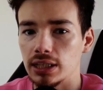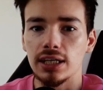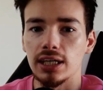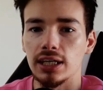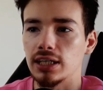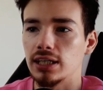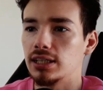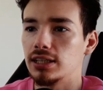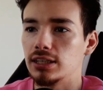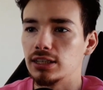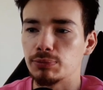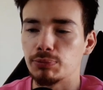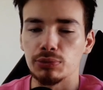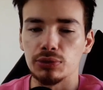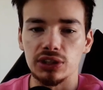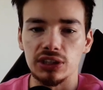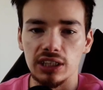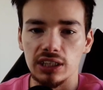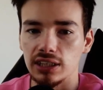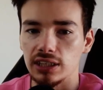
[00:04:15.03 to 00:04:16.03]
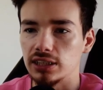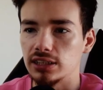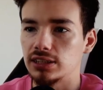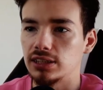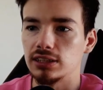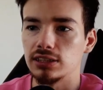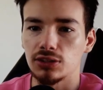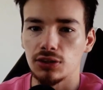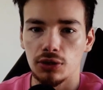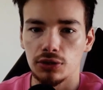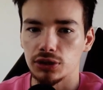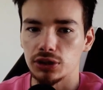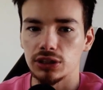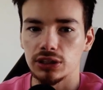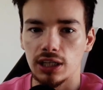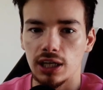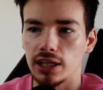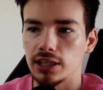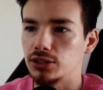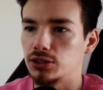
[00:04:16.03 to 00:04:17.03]
getting in these Brazilians and these
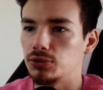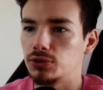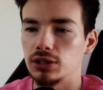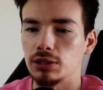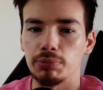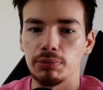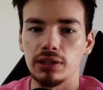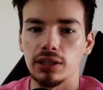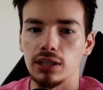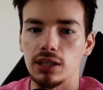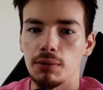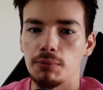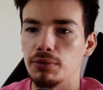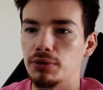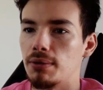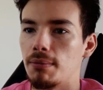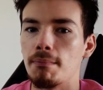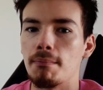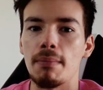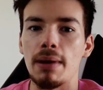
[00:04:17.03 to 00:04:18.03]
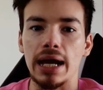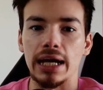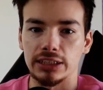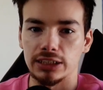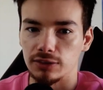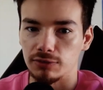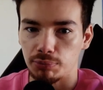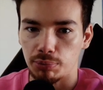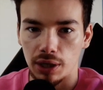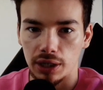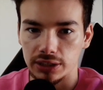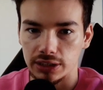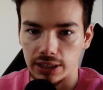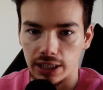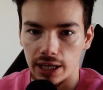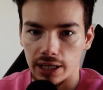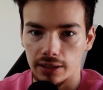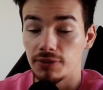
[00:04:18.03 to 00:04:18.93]
Argentines who typically come with a massive price tag.